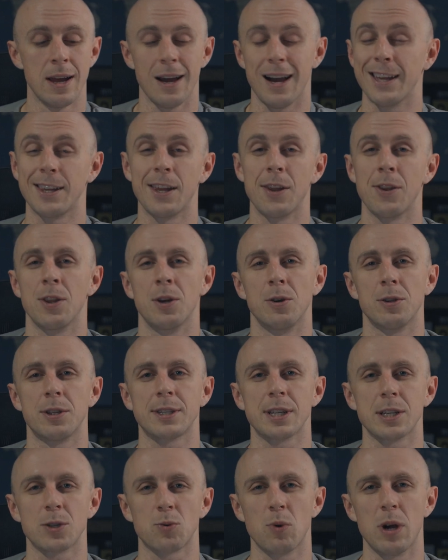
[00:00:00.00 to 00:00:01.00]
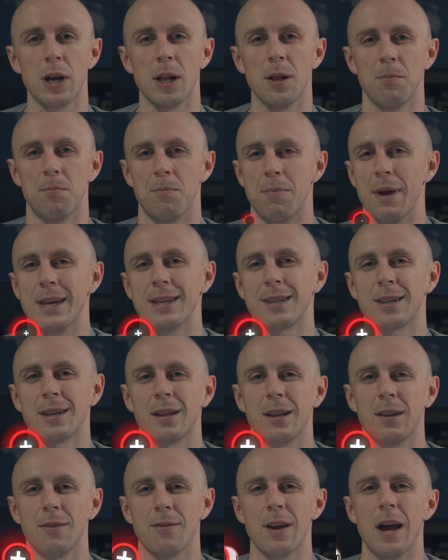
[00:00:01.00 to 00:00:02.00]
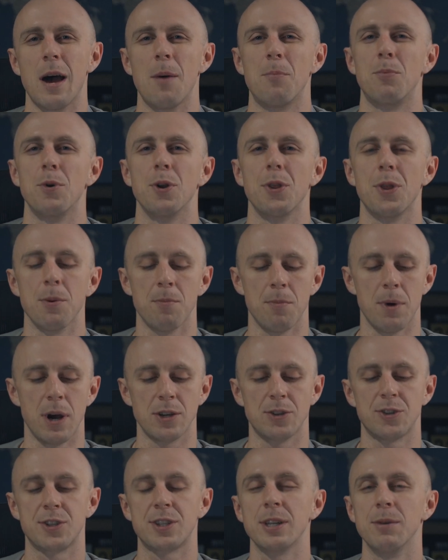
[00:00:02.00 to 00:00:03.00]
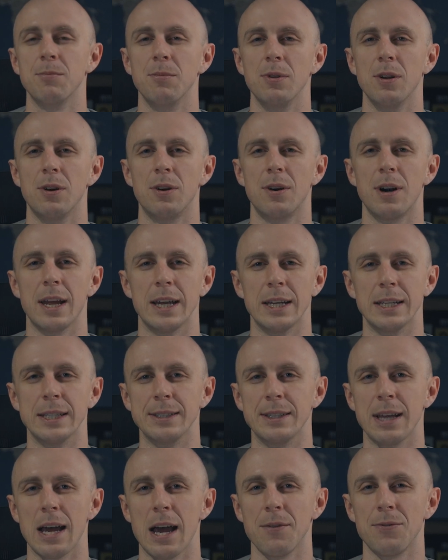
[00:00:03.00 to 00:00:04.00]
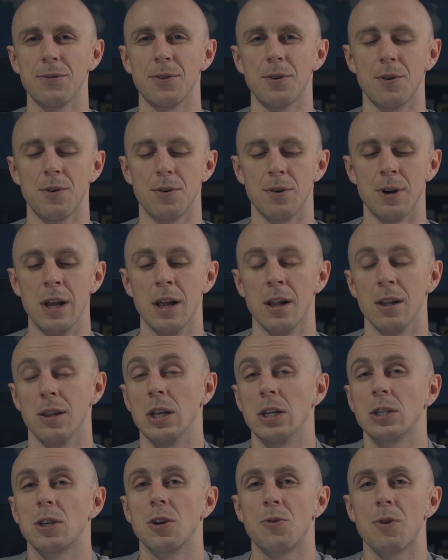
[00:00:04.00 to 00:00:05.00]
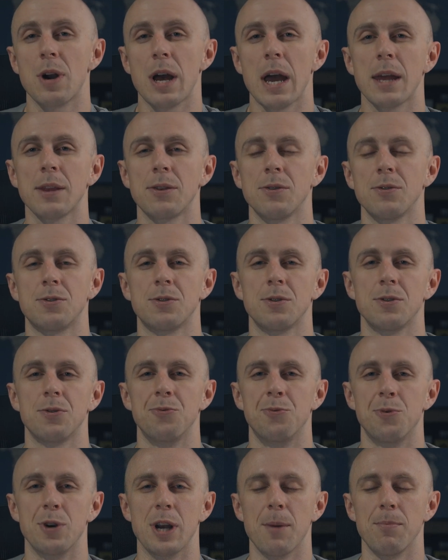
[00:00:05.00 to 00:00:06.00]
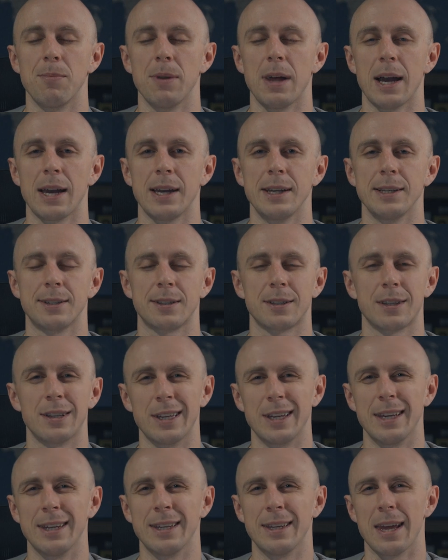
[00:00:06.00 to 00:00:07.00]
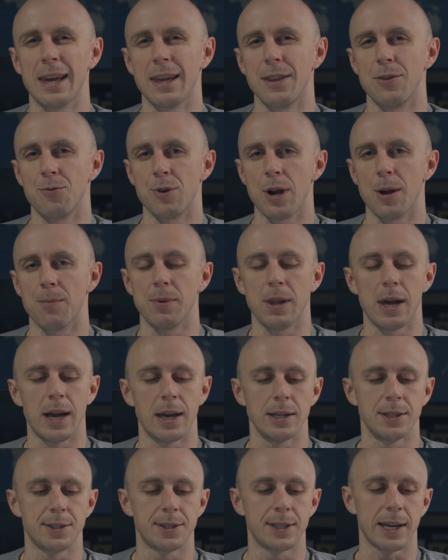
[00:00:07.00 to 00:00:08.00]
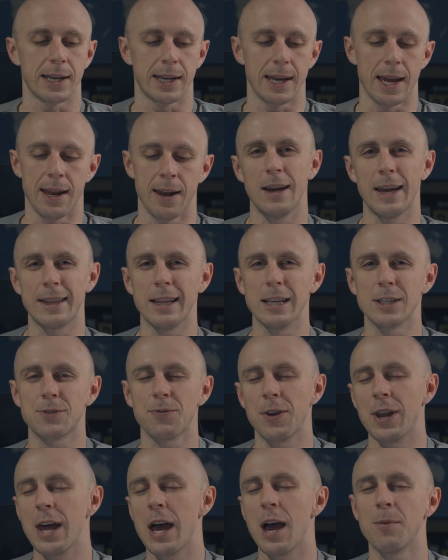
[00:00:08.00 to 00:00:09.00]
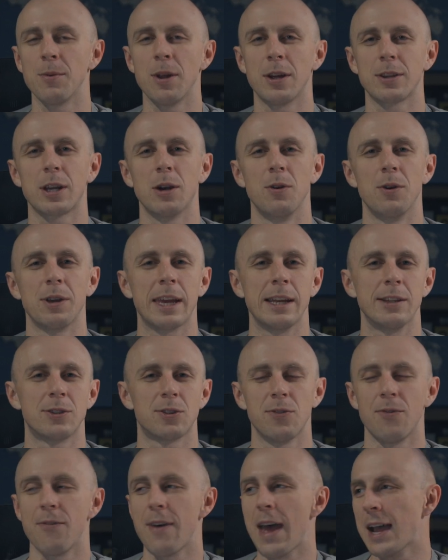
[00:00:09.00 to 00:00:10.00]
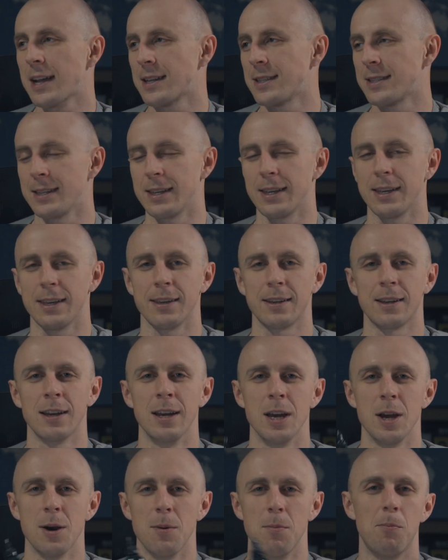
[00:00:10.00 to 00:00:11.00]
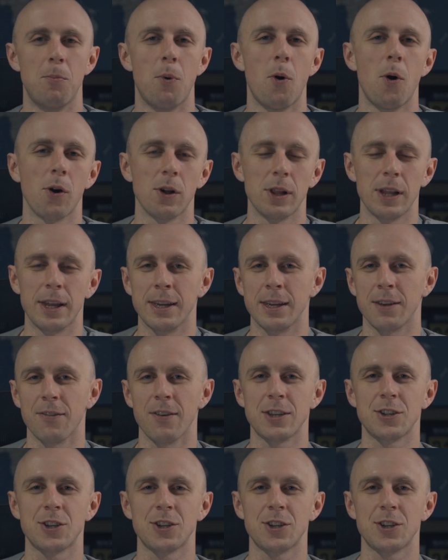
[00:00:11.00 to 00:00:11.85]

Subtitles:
I didn't notice as well. Basically they are pretty much similar, and after longer ride you should reapply it clean and reapply it again. At least for now I'm not going into waxing, boiling the